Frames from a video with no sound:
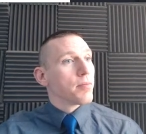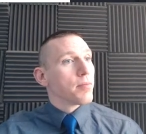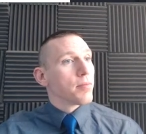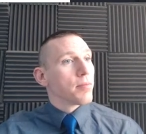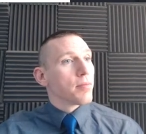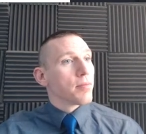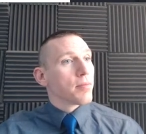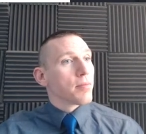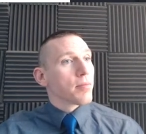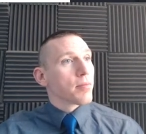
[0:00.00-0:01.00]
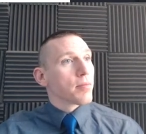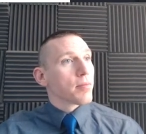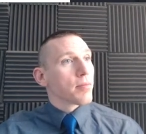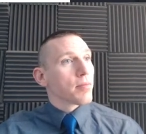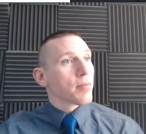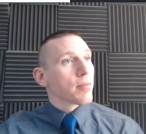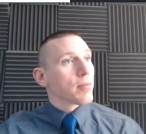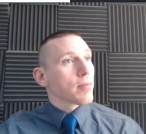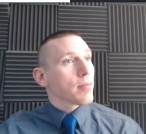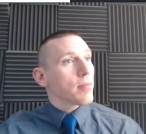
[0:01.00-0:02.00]

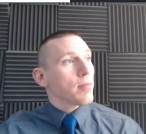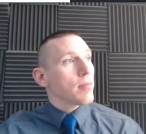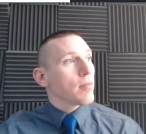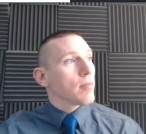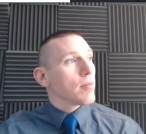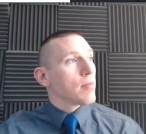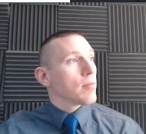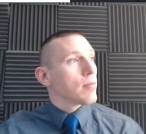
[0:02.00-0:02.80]
(silence)